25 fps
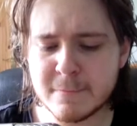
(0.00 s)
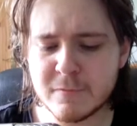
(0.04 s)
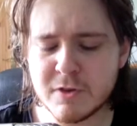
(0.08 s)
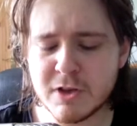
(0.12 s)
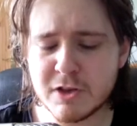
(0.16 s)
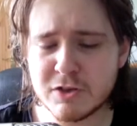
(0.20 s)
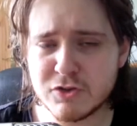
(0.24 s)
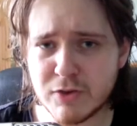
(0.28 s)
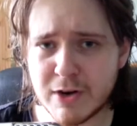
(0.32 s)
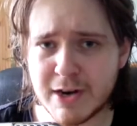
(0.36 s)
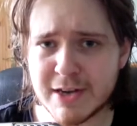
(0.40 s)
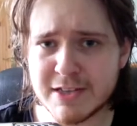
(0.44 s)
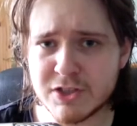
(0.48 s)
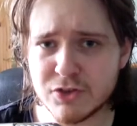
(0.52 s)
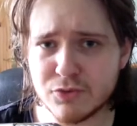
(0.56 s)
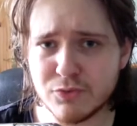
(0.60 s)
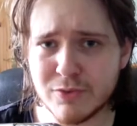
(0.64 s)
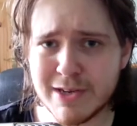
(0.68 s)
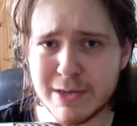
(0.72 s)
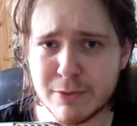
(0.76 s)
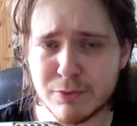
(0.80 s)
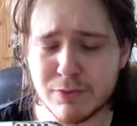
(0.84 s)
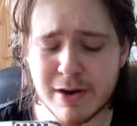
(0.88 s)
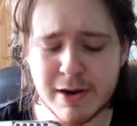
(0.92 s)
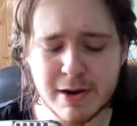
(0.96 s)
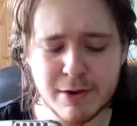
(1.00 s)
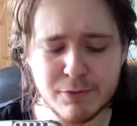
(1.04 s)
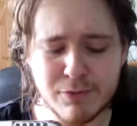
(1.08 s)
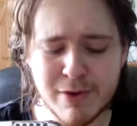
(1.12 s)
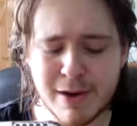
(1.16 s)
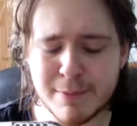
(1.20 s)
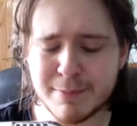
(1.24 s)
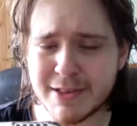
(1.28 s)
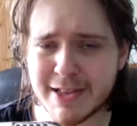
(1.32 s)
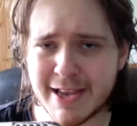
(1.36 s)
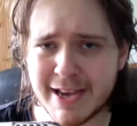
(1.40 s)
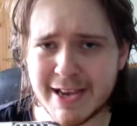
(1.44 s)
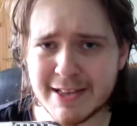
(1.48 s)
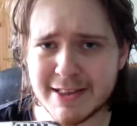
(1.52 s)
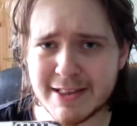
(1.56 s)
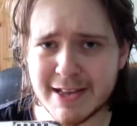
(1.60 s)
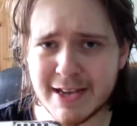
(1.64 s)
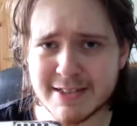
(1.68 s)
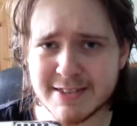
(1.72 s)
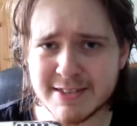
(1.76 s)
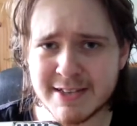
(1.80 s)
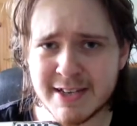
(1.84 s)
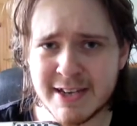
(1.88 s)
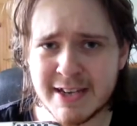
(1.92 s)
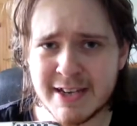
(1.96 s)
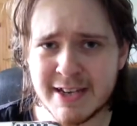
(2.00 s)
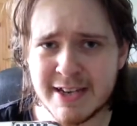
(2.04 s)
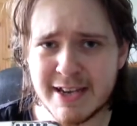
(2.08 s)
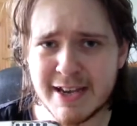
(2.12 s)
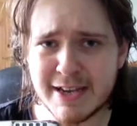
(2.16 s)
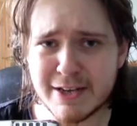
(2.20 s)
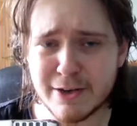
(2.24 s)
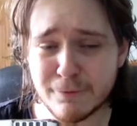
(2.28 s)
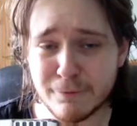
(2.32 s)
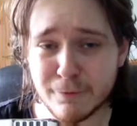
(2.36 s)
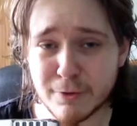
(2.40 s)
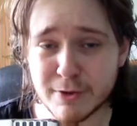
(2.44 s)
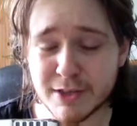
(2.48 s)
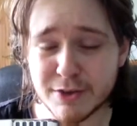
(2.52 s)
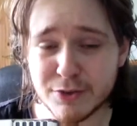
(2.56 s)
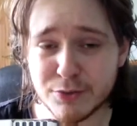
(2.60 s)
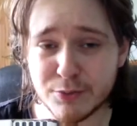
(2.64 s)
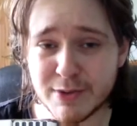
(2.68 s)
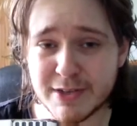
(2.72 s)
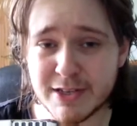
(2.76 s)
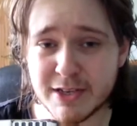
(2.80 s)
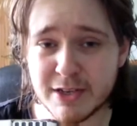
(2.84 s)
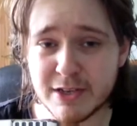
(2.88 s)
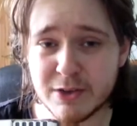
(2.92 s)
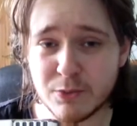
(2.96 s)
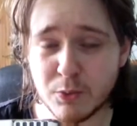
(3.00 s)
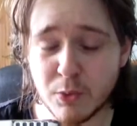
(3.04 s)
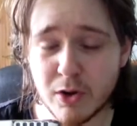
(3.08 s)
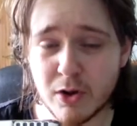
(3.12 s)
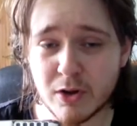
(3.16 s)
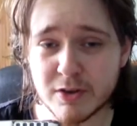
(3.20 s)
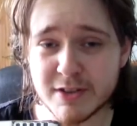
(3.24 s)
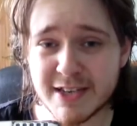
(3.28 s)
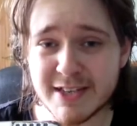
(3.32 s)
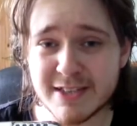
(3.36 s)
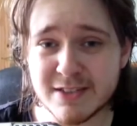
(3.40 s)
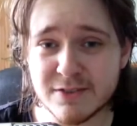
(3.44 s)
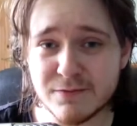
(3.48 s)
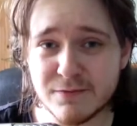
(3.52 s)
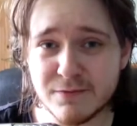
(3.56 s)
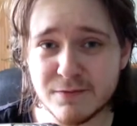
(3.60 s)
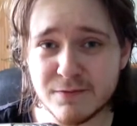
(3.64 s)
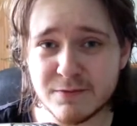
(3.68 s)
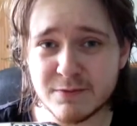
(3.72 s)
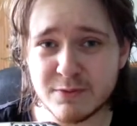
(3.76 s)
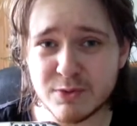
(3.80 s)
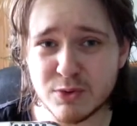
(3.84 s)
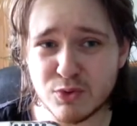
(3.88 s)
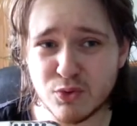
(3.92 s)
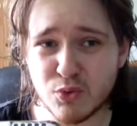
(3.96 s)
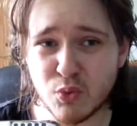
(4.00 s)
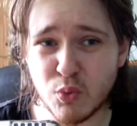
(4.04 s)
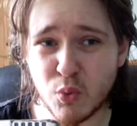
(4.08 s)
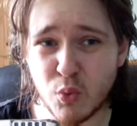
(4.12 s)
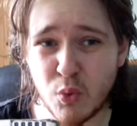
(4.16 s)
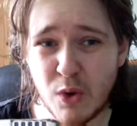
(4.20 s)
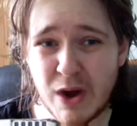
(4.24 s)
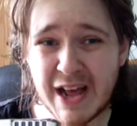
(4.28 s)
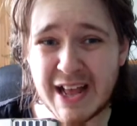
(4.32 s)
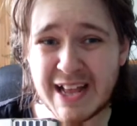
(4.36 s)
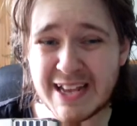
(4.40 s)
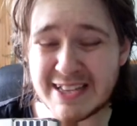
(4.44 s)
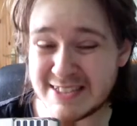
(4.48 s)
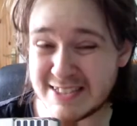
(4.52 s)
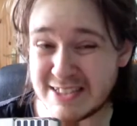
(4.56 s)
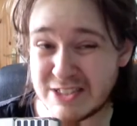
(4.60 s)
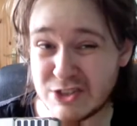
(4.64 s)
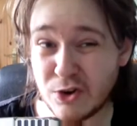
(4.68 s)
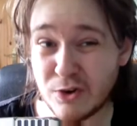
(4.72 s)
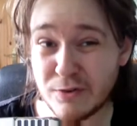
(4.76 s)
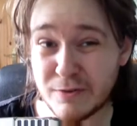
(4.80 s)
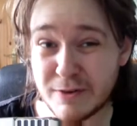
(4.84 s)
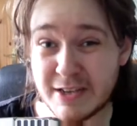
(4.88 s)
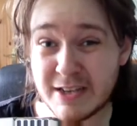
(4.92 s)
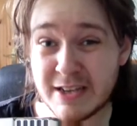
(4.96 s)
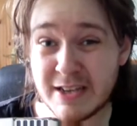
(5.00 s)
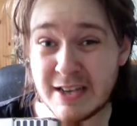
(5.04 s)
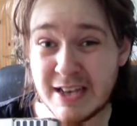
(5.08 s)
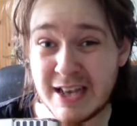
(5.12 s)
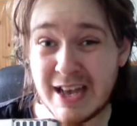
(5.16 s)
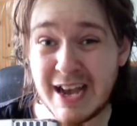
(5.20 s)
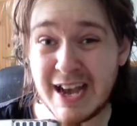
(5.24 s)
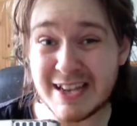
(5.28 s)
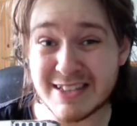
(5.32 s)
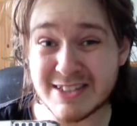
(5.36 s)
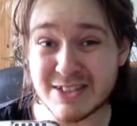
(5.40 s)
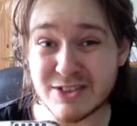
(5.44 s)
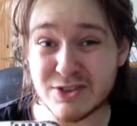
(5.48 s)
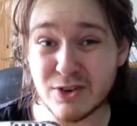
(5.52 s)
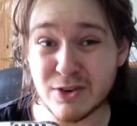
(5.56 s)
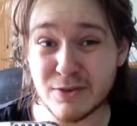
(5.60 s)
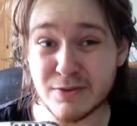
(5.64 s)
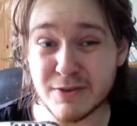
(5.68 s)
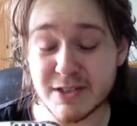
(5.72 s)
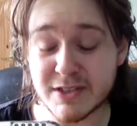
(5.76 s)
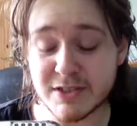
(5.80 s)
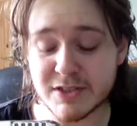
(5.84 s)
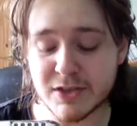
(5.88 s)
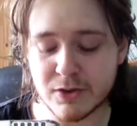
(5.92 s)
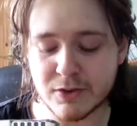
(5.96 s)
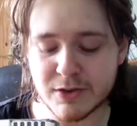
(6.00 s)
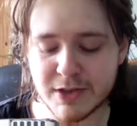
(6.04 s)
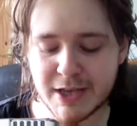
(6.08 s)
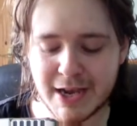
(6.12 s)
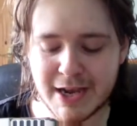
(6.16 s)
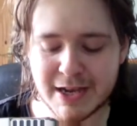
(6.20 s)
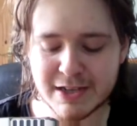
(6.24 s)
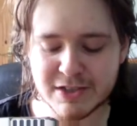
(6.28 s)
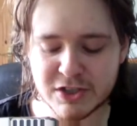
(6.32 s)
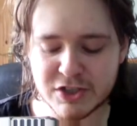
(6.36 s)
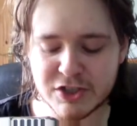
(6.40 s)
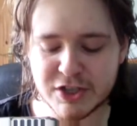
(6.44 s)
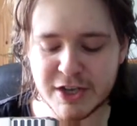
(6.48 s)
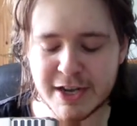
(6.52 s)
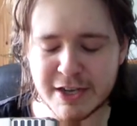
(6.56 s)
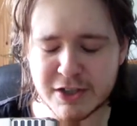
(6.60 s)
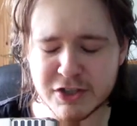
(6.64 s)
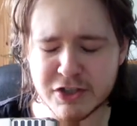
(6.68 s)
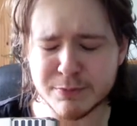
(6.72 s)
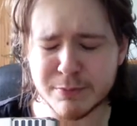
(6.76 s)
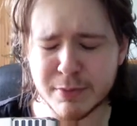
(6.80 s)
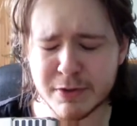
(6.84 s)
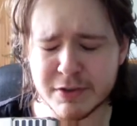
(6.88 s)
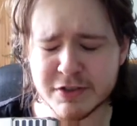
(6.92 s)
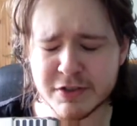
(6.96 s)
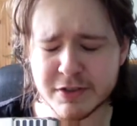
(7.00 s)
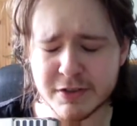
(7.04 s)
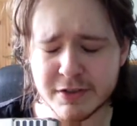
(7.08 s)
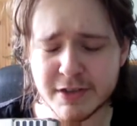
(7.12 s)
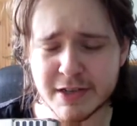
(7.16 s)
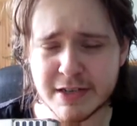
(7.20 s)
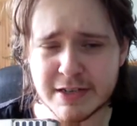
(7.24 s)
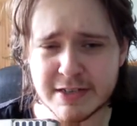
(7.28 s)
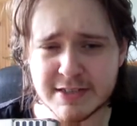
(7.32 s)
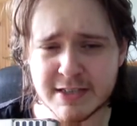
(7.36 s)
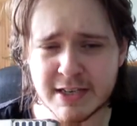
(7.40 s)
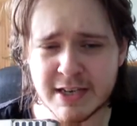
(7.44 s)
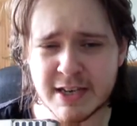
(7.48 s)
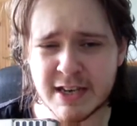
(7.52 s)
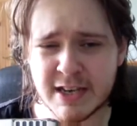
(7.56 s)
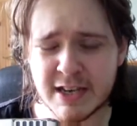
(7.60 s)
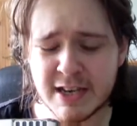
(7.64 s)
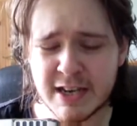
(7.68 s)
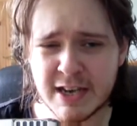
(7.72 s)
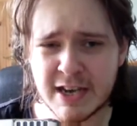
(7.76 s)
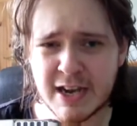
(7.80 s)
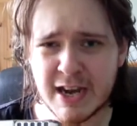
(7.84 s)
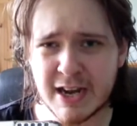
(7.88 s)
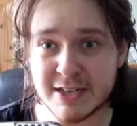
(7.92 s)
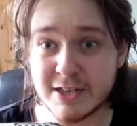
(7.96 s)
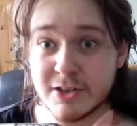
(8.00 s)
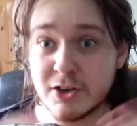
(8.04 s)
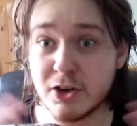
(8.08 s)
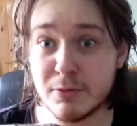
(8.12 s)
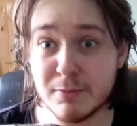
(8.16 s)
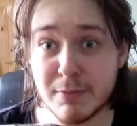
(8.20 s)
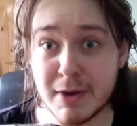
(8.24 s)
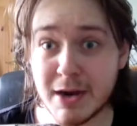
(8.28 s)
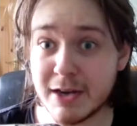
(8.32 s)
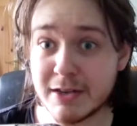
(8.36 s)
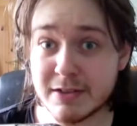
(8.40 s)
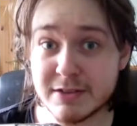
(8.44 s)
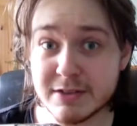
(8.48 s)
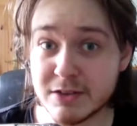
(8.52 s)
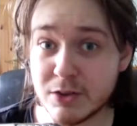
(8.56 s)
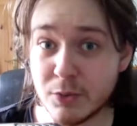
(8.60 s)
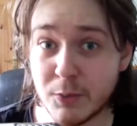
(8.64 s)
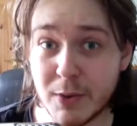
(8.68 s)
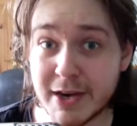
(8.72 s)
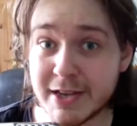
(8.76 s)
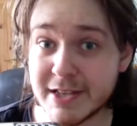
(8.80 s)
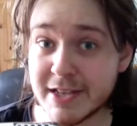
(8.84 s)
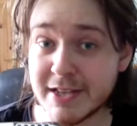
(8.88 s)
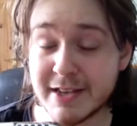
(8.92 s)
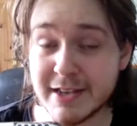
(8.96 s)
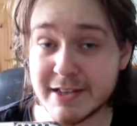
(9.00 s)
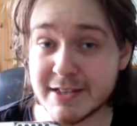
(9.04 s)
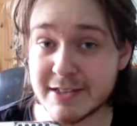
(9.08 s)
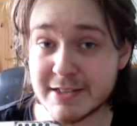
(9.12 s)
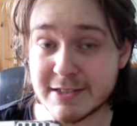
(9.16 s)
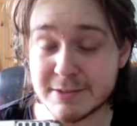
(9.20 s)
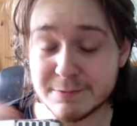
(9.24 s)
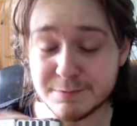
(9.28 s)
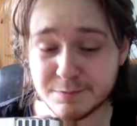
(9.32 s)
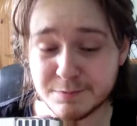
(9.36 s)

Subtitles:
trying to replicate that in a fully 3D world is that's a toughie. So they had to change a bunch of things, and I don't mind the way they did it.